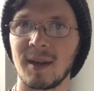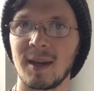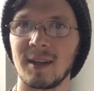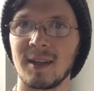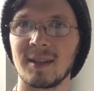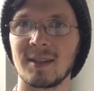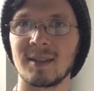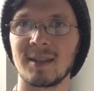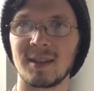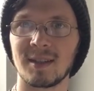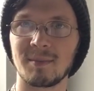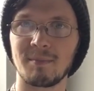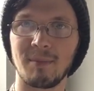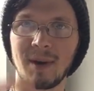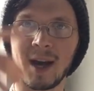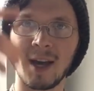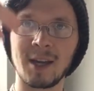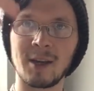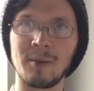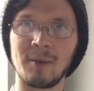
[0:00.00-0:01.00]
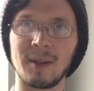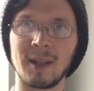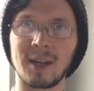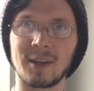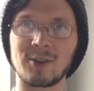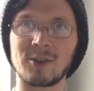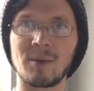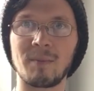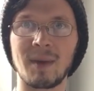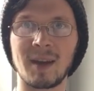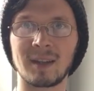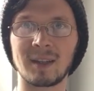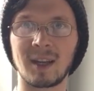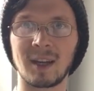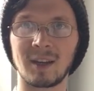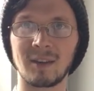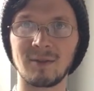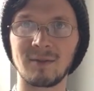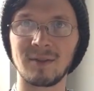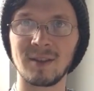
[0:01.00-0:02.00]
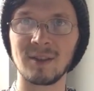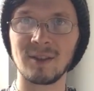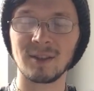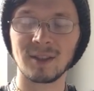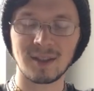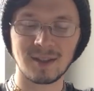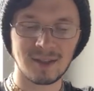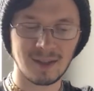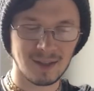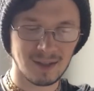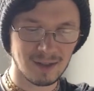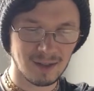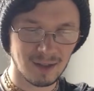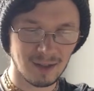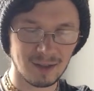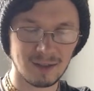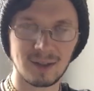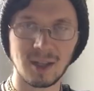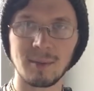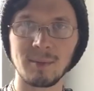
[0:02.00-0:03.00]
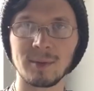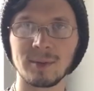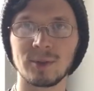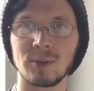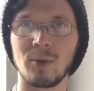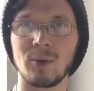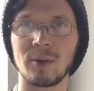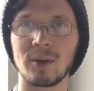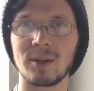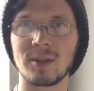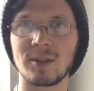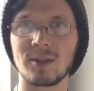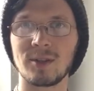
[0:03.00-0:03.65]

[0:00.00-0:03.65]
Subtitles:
And it's this bioelectromagnetic field is this double torus